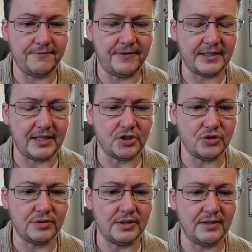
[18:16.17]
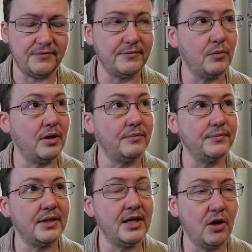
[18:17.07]
financial, not, well,
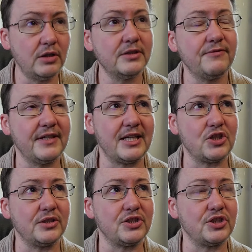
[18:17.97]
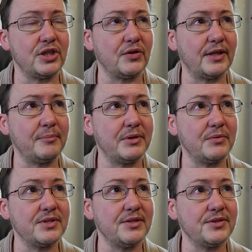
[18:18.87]
he called it financial engineering, but it
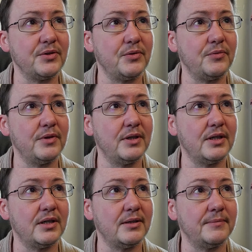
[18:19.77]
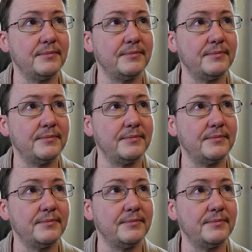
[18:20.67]
was also, um,